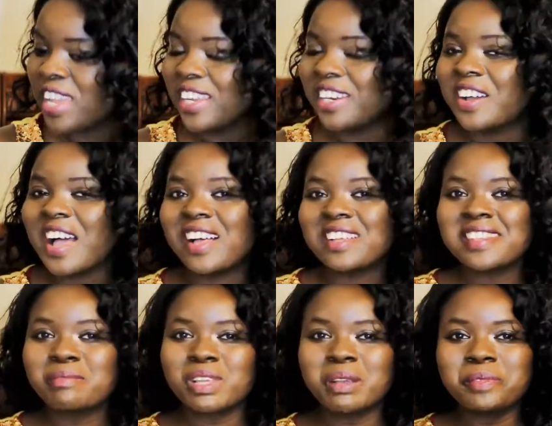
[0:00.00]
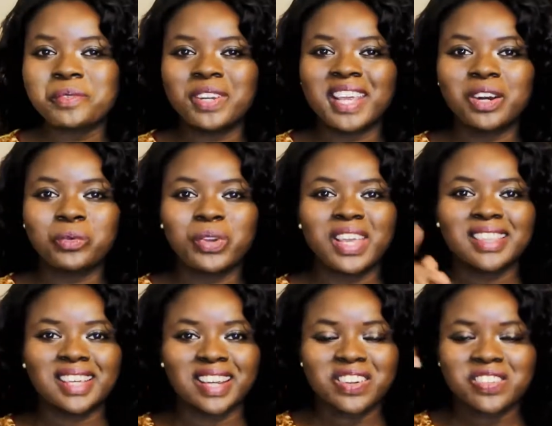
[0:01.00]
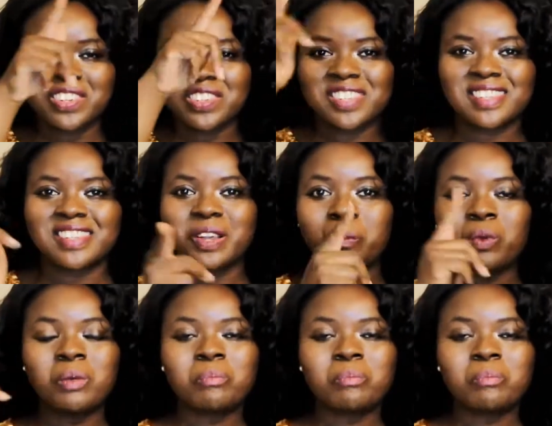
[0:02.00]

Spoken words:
You know how sometimes when you get a wig, the curls are just so